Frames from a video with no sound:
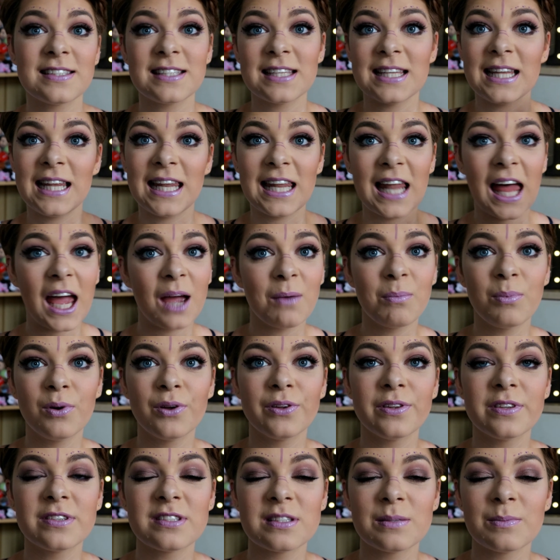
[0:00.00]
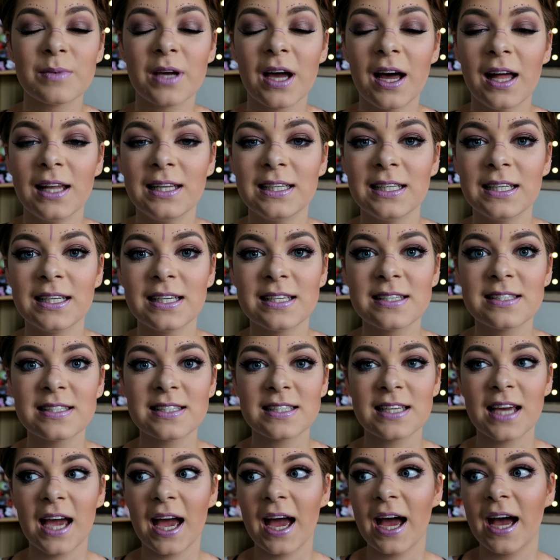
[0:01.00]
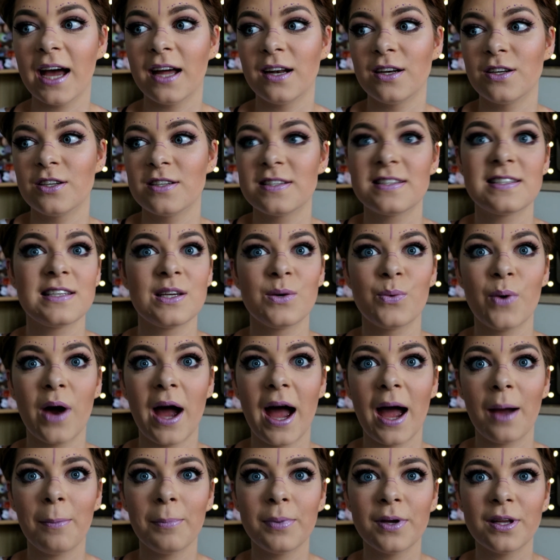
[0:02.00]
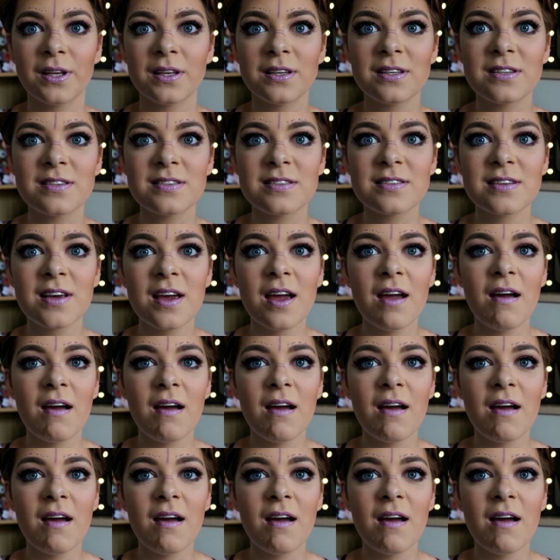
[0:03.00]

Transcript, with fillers: slap on some colours and see what happens.